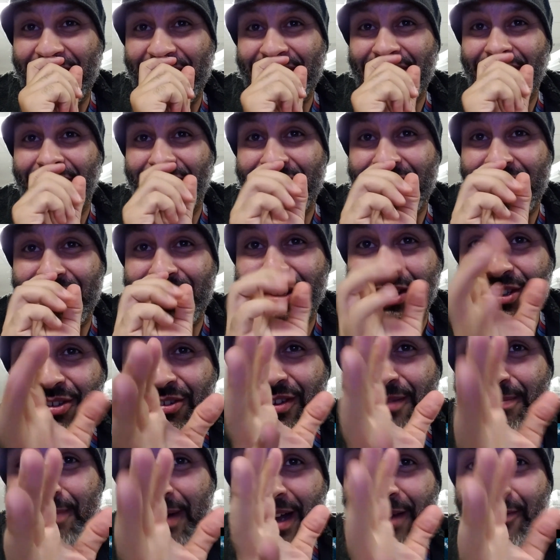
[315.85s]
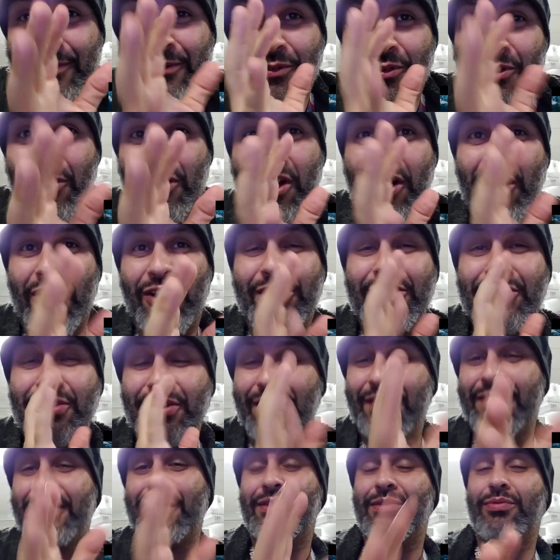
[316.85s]
so it says used by Ferrari. So
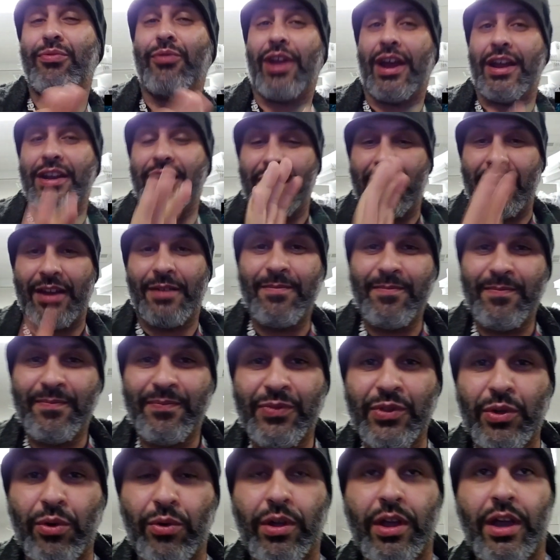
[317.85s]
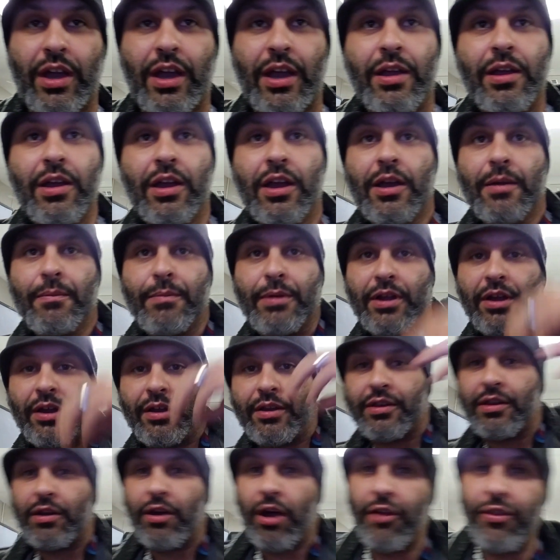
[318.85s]
this is what I did, okay,
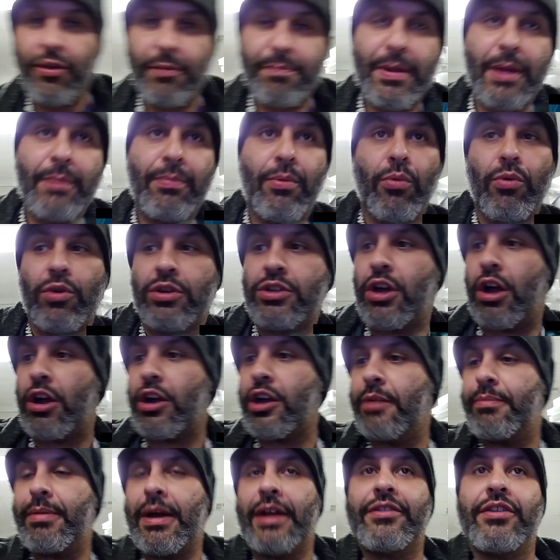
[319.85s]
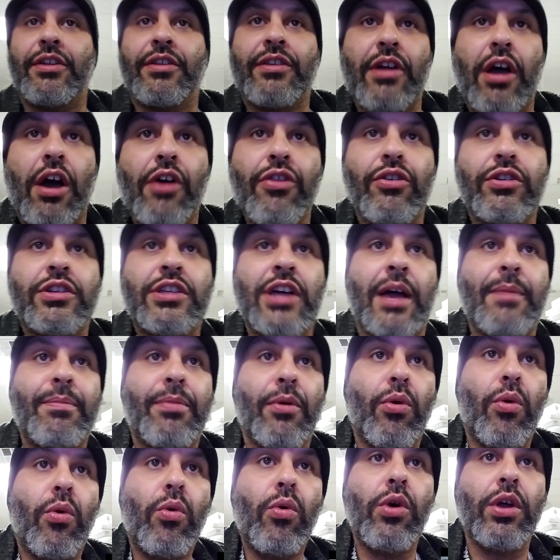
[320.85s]
because other people were talking about this other
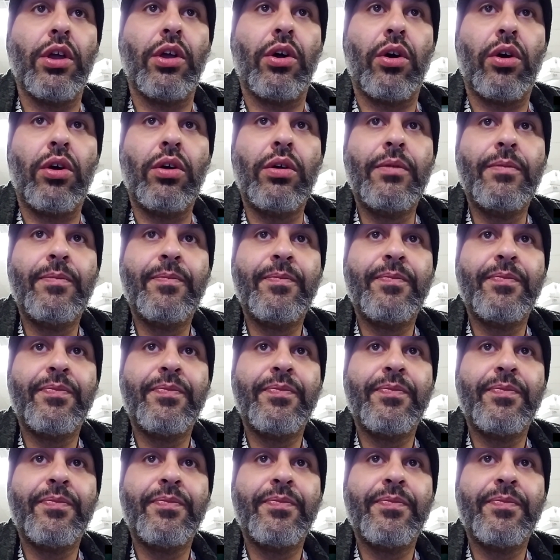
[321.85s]
type of oil